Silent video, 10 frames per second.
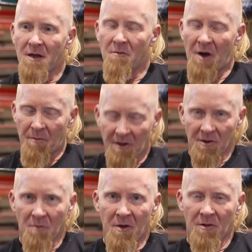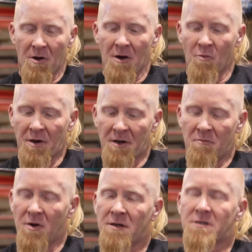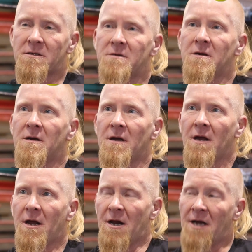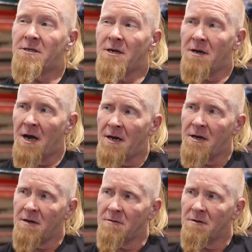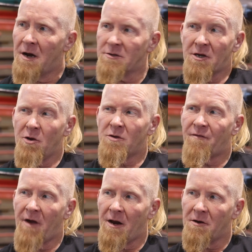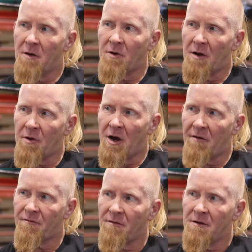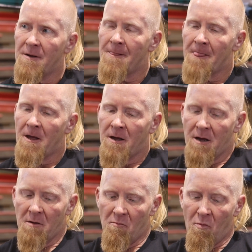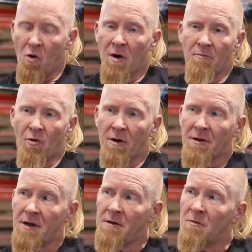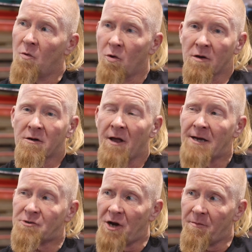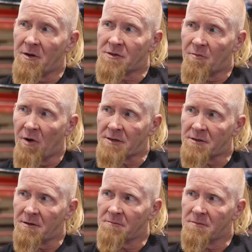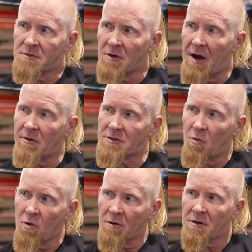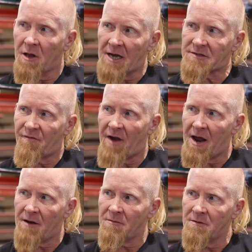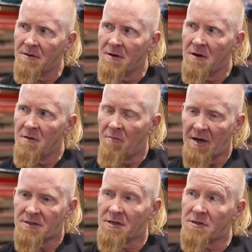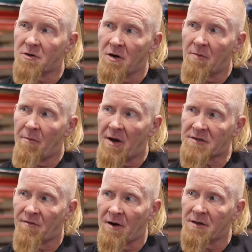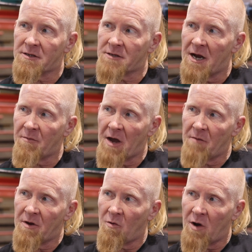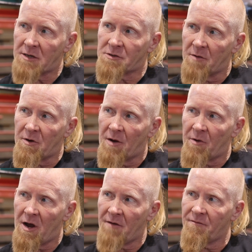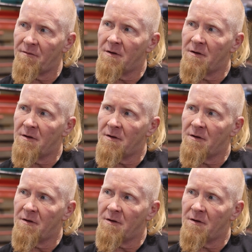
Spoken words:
It might be a little bit long-winded, but in 1990, I was a huge fan of WWF. Mm-hmm. More importantly, world-class championship wrestling. So I was the world-class fan. Mm-hmm. My sister and my best friend at the time got me to watch WWF.